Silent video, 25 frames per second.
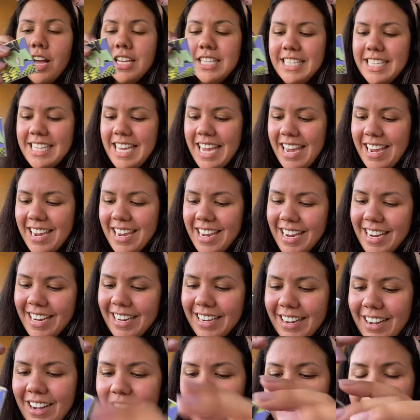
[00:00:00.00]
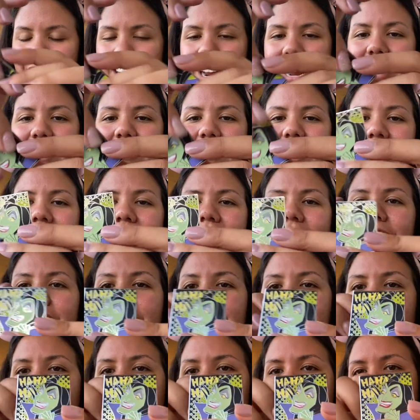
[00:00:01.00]
Yay! Okay.
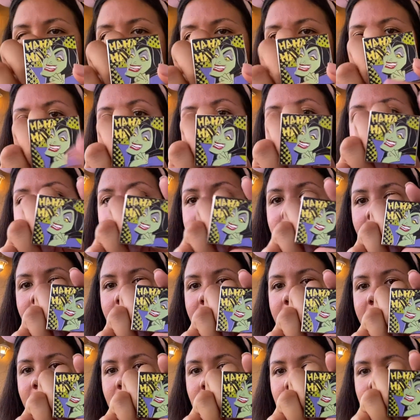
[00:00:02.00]
I honestly love